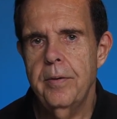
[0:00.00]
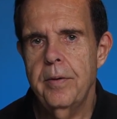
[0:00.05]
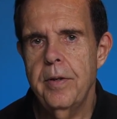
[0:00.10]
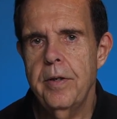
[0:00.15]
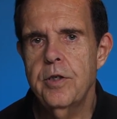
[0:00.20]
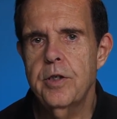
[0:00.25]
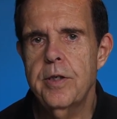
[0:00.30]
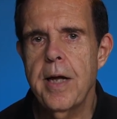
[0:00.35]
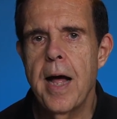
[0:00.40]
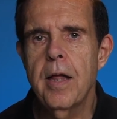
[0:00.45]

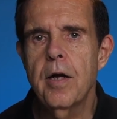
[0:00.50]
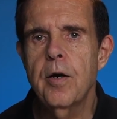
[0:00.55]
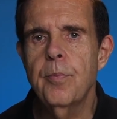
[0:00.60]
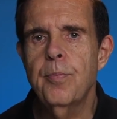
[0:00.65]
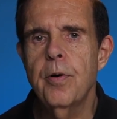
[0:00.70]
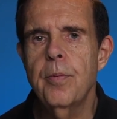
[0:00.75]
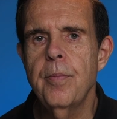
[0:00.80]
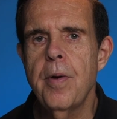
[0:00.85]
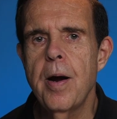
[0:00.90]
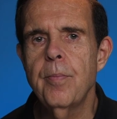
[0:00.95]
Is dollar
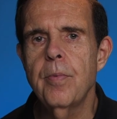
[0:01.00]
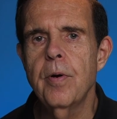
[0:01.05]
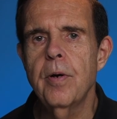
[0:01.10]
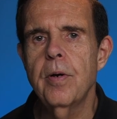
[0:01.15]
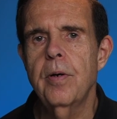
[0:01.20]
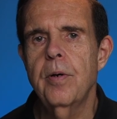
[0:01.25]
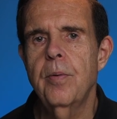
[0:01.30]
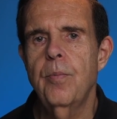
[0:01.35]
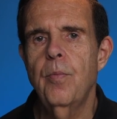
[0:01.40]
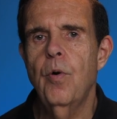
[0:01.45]
per
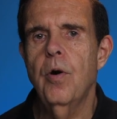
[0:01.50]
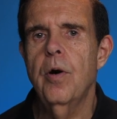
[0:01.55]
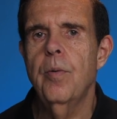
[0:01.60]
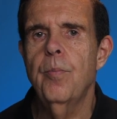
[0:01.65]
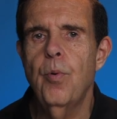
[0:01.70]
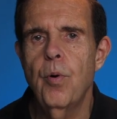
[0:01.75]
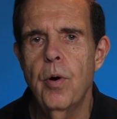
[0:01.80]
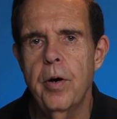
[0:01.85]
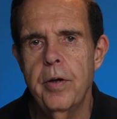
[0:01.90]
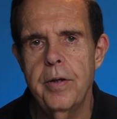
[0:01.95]
member more
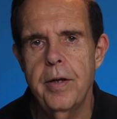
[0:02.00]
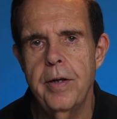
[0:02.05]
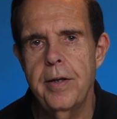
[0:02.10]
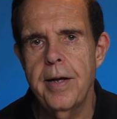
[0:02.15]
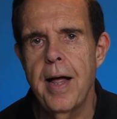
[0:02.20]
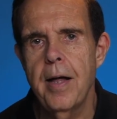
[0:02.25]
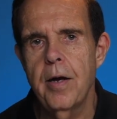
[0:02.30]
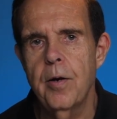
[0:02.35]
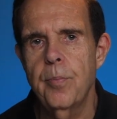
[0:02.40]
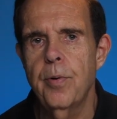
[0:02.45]
important than
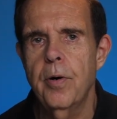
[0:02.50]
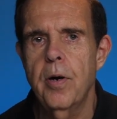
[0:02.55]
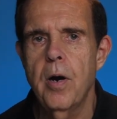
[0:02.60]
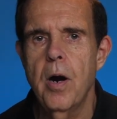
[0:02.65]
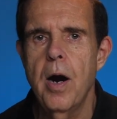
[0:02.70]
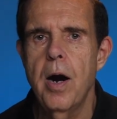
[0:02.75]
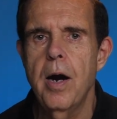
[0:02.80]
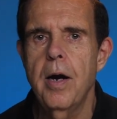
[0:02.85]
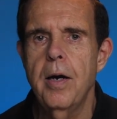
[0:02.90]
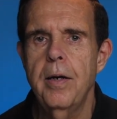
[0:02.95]
dollar per
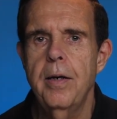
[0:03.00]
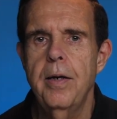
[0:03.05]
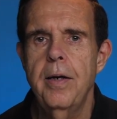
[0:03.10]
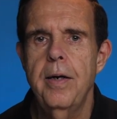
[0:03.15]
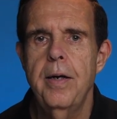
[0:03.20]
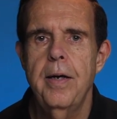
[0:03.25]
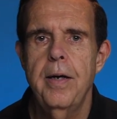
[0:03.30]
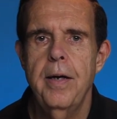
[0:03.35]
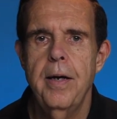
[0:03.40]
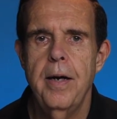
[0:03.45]
car?
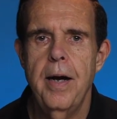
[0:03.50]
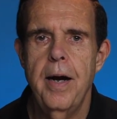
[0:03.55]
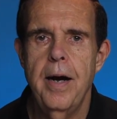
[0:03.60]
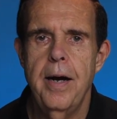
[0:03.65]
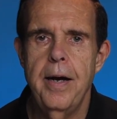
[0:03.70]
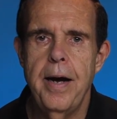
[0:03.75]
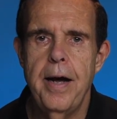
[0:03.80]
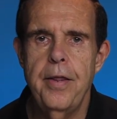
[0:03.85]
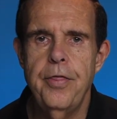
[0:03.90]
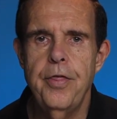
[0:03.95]

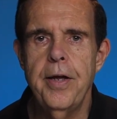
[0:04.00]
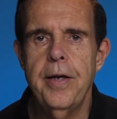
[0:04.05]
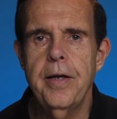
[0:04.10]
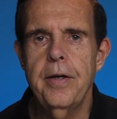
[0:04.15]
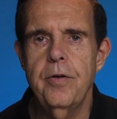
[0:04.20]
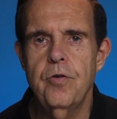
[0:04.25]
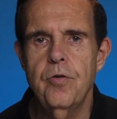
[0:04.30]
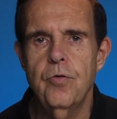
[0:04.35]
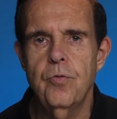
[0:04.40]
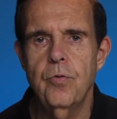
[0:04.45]
I think
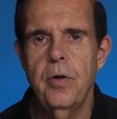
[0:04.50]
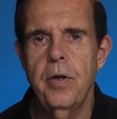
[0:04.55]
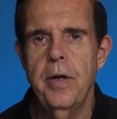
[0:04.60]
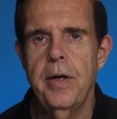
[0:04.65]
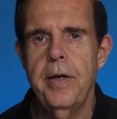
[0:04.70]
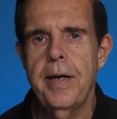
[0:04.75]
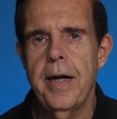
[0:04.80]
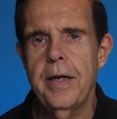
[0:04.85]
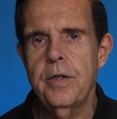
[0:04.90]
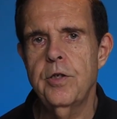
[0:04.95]
it's
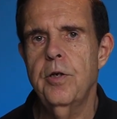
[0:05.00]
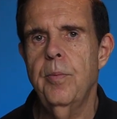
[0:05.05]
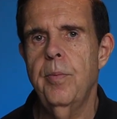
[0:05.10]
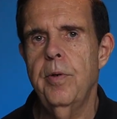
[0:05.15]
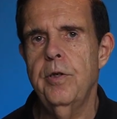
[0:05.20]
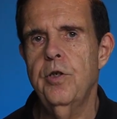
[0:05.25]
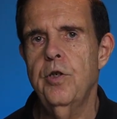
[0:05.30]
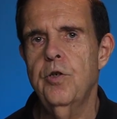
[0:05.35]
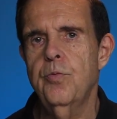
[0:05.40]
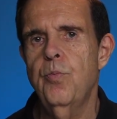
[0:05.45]
really not so
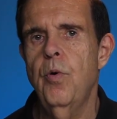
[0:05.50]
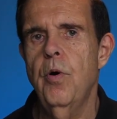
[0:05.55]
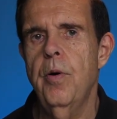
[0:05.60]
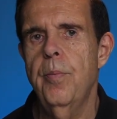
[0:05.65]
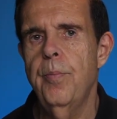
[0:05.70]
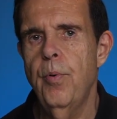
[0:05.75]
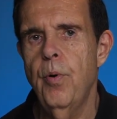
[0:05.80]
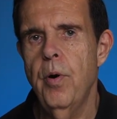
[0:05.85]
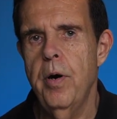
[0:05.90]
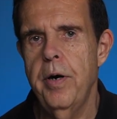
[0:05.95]
much it's more
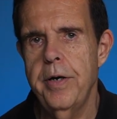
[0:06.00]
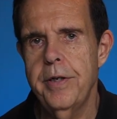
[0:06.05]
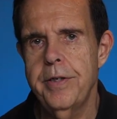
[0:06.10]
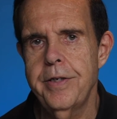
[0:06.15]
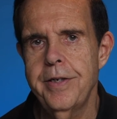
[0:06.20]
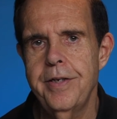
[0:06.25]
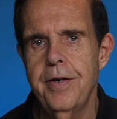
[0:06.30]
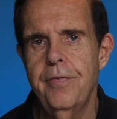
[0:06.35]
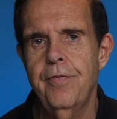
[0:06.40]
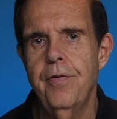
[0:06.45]
important,
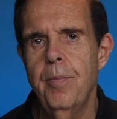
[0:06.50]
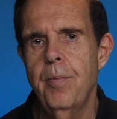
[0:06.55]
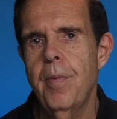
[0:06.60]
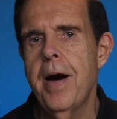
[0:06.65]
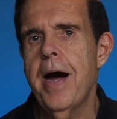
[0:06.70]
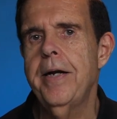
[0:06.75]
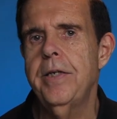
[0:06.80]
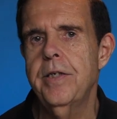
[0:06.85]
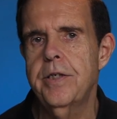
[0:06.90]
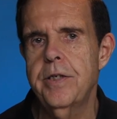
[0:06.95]
it's a different
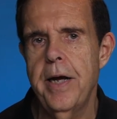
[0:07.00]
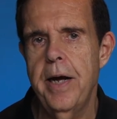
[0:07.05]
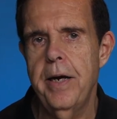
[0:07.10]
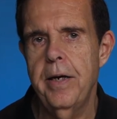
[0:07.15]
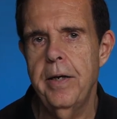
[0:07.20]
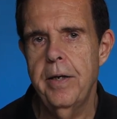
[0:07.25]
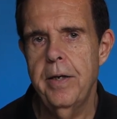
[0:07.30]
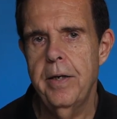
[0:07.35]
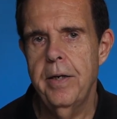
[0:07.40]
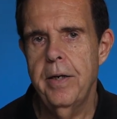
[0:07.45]
mindset.
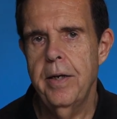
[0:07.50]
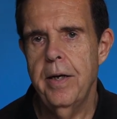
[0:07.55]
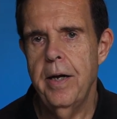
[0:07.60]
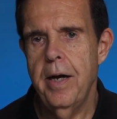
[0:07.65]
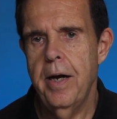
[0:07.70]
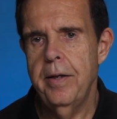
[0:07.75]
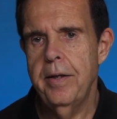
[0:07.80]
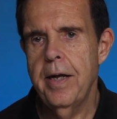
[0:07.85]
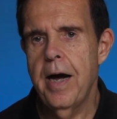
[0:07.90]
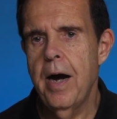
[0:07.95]

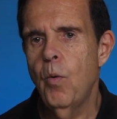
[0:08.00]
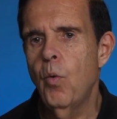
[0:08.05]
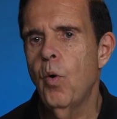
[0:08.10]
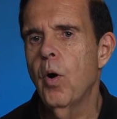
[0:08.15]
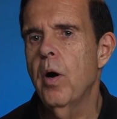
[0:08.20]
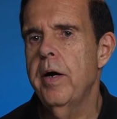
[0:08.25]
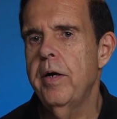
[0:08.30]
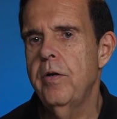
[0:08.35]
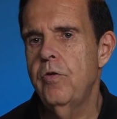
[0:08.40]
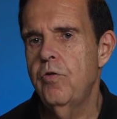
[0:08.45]
Not
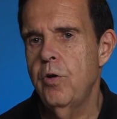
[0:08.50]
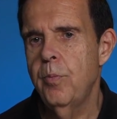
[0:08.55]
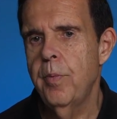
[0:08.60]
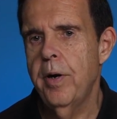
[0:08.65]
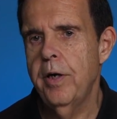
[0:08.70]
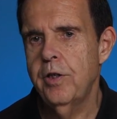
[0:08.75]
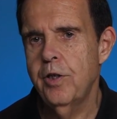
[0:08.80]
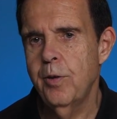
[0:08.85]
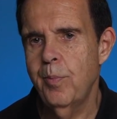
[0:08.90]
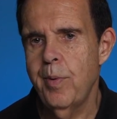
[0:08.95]
worrying too
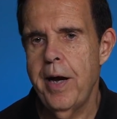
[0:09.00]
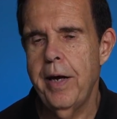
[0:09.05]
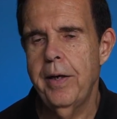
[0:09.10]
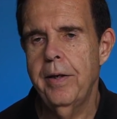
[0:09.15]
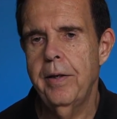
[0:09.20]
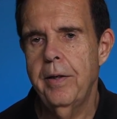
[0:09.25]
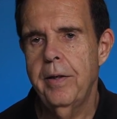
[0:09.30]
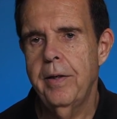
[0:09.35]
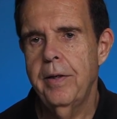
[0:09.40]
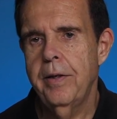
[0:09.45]
much
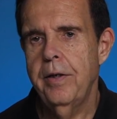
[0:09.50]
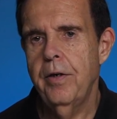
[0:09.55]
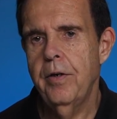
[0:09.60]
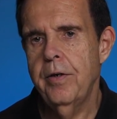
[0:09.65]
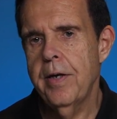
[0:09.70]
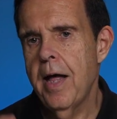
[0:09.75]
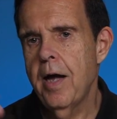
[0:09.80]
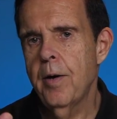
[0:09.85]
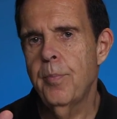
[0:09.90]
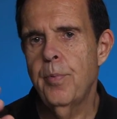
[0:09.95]
about your
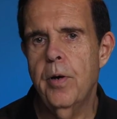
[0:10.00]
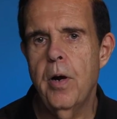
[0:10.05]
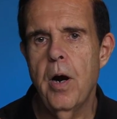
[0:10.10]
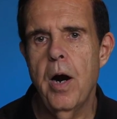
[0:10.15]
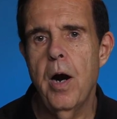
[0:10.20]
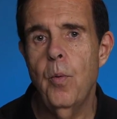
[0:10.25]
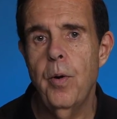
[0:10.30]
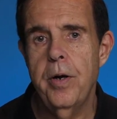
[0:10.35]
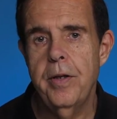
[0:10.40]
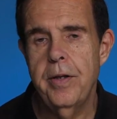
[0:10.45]
dollar per
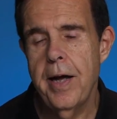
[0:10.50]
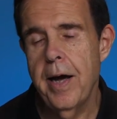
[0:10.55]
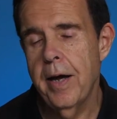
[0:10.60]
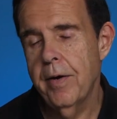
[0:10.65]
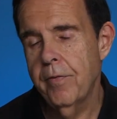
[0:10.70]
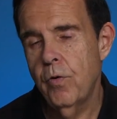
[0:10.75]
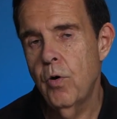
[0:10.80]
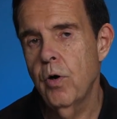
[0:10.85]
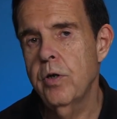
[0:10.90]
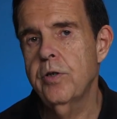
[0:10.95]
car went
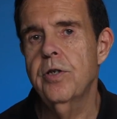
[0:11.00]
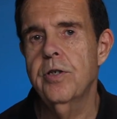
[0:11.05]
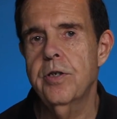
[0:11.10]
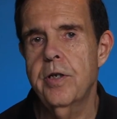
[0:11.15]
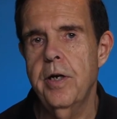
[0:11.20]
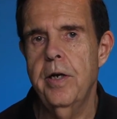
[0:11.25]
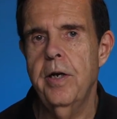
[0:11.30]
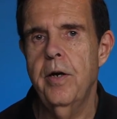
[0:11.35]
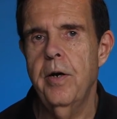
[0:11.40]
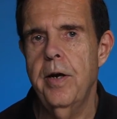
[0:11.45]
down. Of course it's
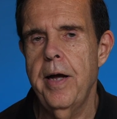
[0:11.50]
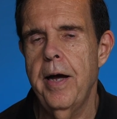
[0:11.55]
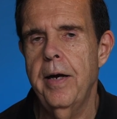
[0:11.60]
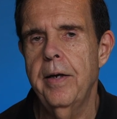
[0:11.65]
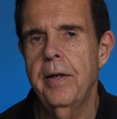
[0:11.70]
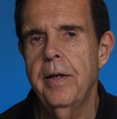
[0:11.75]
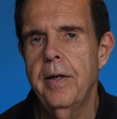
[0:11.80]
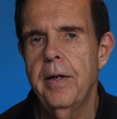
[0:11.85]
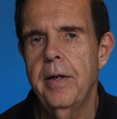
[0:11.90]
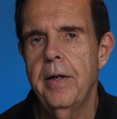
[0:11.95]
going to go
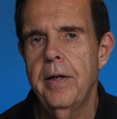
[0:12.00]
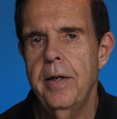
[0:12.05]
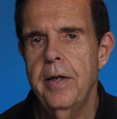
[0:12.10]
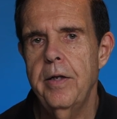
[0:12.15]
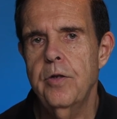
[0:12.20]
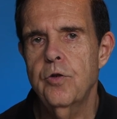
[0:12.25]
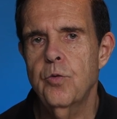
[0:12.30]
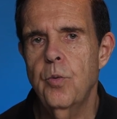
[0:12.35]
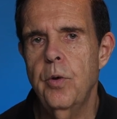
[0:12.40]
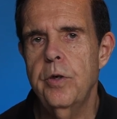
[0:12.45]
down.
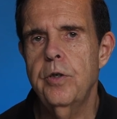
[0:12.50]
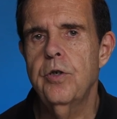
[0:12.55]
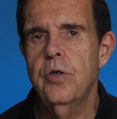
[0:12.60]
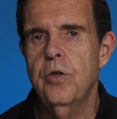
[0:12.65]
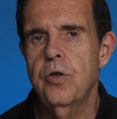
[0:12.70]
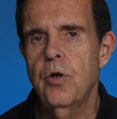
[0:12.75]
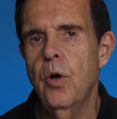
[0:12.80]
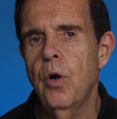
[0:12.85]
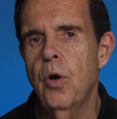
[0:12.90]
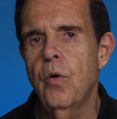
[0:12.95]
It's what your
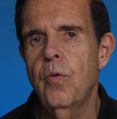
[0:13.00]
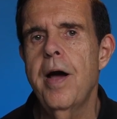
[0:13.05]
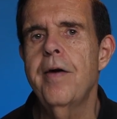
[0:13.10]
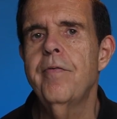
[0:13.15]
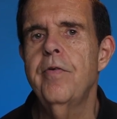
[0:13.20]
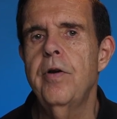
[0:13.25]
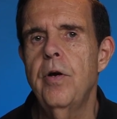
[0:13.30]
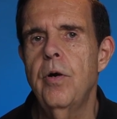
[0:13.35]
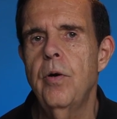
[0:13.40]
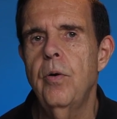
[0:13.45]
total
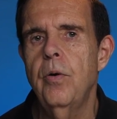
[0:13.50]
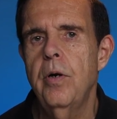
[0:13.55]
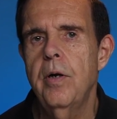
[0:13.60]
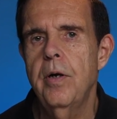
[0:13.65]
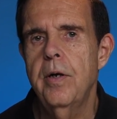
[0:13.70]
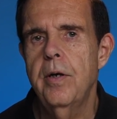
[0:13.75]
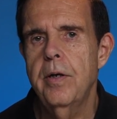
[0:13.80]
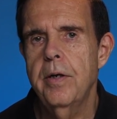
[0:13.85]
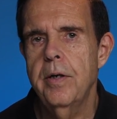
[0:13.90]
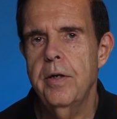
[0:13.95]
revenue
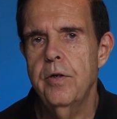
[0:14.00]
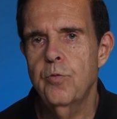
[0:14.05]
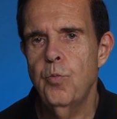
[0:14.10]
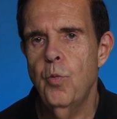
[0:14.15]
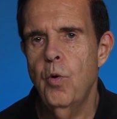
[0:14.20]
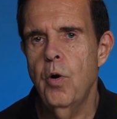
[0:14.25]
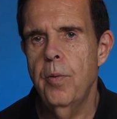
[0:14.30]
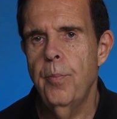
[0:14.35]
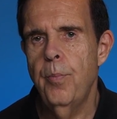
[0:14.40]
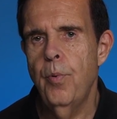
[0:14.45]
is
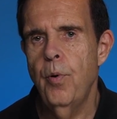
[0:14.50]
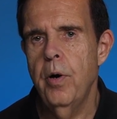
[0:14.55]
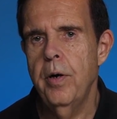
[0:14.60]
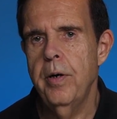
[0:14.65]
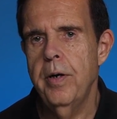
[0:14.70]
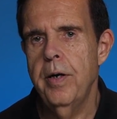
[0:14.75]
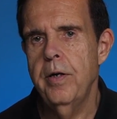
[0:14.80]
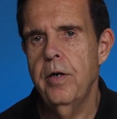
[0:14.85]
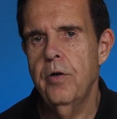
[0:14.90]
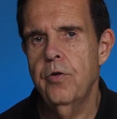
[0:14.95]
more
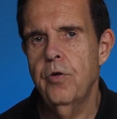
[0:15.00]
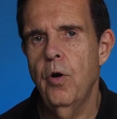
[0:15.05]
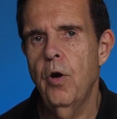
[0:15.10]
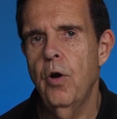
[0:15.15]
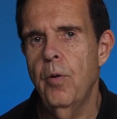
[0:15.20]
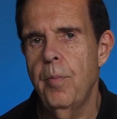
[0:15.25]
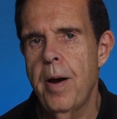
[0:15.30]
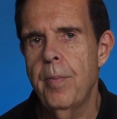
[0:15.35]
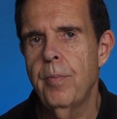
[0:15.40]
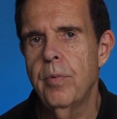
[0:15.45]
important than your
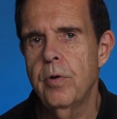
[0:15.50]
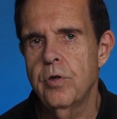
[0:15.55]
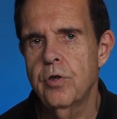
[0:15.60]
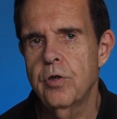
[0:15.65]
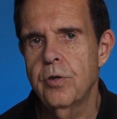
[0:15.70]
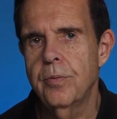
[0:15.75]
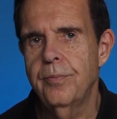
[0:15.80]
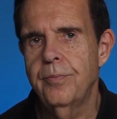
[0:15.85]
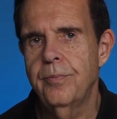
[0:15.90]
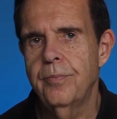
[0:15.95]
total
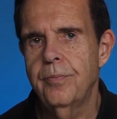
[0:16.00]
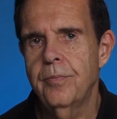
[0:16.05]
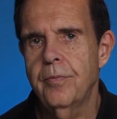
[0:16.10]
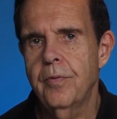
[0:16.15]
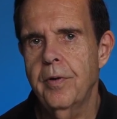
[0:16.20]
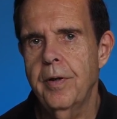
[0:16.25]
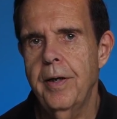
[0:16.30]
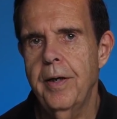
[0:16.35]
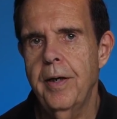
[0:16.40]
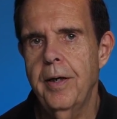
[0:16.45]
members.
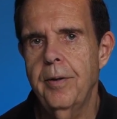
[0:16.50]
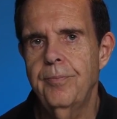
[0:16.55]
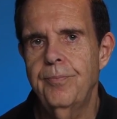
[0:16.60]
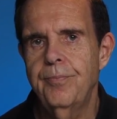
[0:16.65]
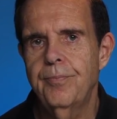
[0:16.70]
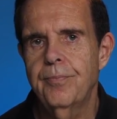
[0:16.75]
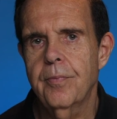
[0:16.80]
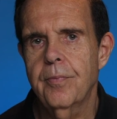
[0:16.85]
And